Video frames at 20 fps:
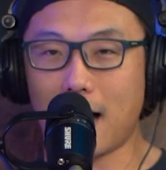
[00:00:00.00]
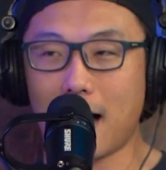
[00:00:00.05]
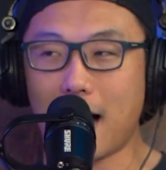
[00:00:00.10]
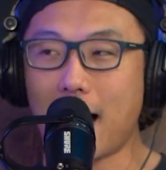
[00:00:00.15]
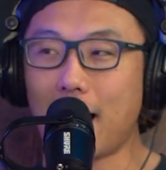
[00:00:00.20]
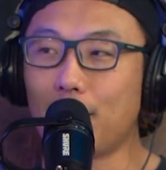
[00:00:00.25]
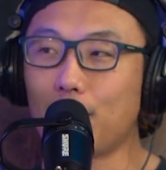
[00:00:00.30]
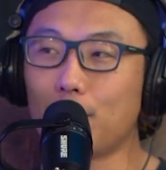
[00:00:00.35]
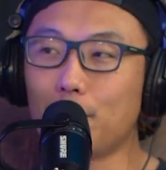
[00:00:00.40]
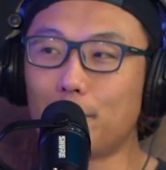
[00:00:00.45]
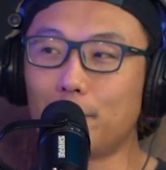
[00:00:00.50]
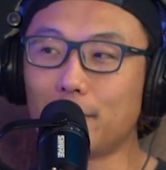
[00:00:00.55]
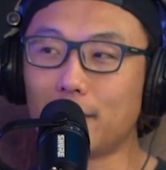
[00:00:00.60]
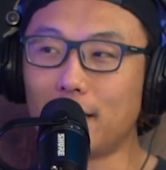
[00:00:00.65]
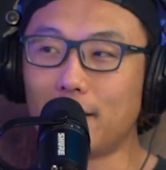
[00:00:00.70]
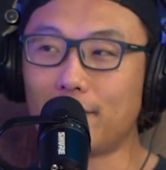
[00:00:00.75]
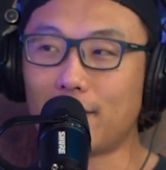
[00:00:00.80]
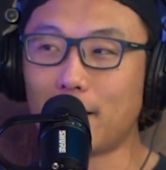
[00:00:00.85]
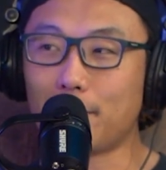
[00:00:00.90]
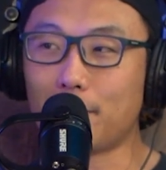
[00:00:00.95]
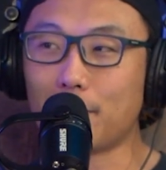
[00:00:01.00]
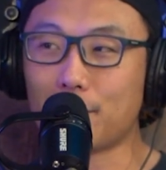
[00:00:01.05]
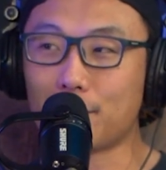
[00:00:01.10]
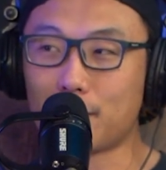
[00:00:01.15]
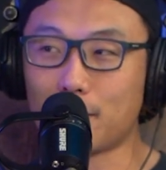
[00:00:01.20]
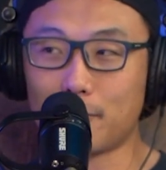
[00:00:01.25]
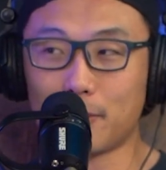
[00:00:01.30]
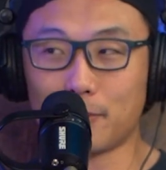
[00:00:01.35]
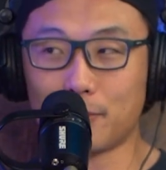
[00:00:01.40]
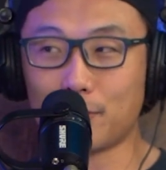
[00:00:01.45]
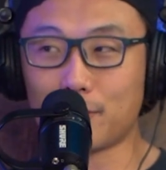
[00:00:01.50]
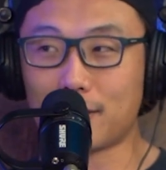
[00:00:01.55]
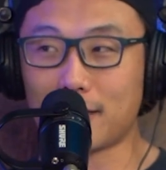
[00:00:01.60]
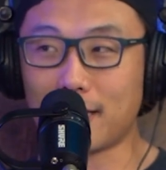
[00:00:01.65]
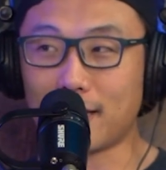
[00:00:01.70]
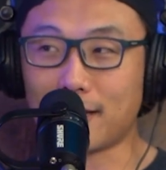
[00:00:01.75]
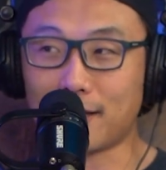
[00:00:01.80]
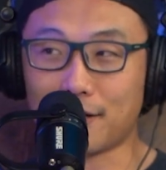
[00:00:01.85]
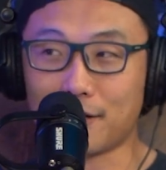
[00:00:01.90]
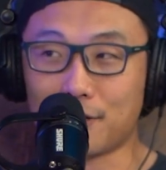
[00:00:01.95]
I don't believe that most of the people who
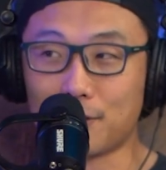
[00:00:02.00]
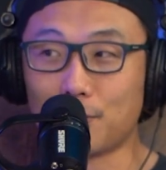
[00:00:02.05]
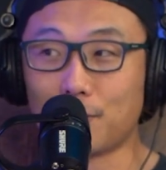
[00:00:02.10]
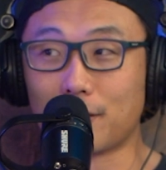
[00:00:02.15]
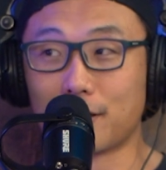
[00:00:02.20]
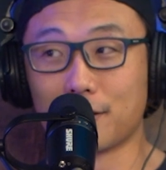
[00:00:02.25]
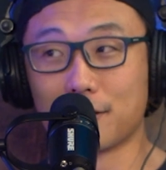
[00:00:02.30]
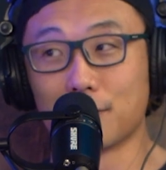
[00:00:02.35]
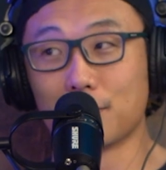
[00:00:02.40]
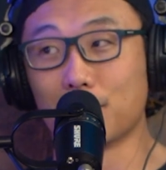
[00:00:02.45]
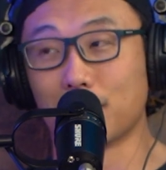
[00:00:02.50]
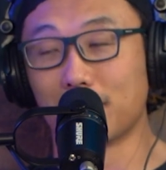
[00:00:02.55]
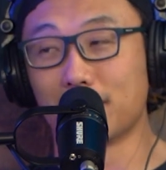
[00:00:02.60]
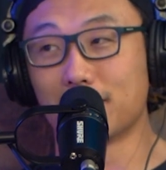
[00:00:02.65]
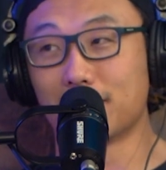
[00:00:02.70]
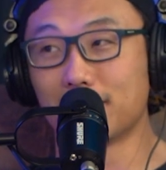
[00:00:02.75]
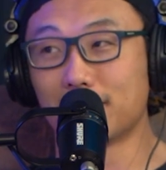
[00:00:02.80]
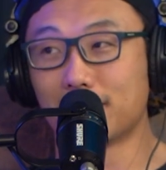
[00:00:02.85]
say they can do it.